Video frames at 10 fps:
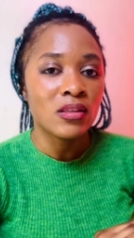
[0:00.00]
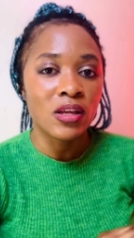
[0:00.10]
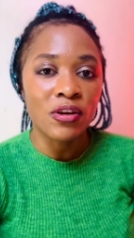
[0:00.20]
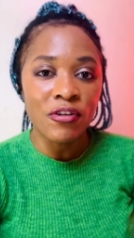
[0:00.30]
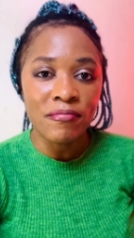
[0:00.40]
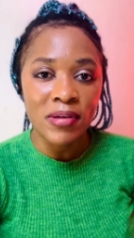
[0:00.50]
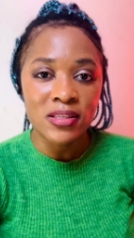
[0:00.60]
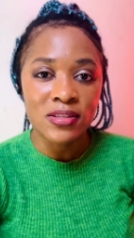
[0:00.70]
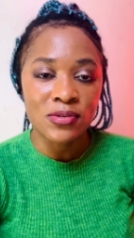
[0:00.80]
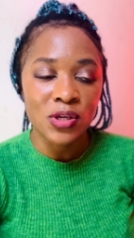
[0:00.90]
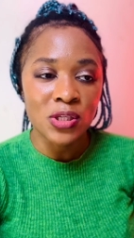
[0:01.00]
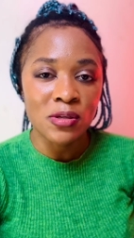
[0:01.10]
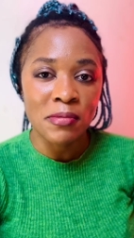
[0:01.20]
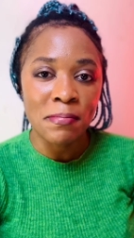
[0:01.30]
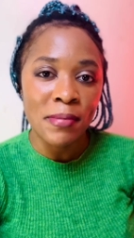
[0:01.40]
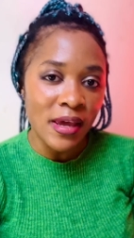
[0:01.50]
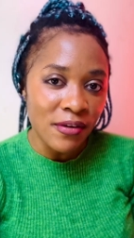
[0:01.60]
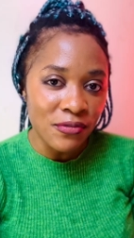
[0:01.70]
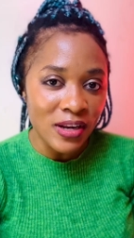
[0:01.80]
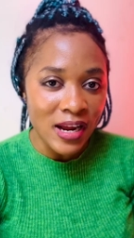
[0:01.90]
The government is going to be
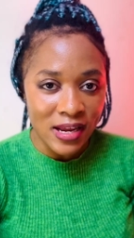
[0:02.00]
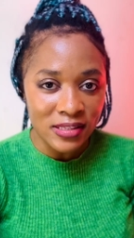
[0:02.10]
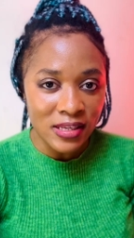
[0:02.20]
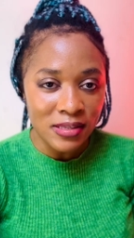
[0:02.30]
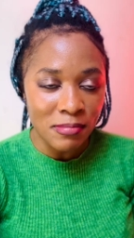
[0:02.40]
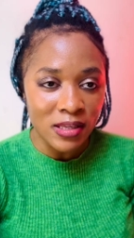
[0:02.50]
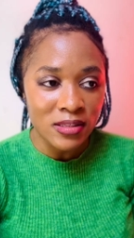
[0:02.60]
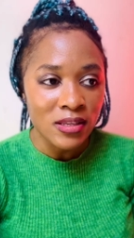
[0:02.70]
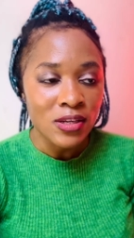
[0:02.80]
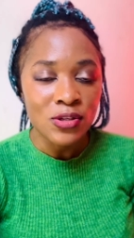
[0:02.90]
paying for that assessment,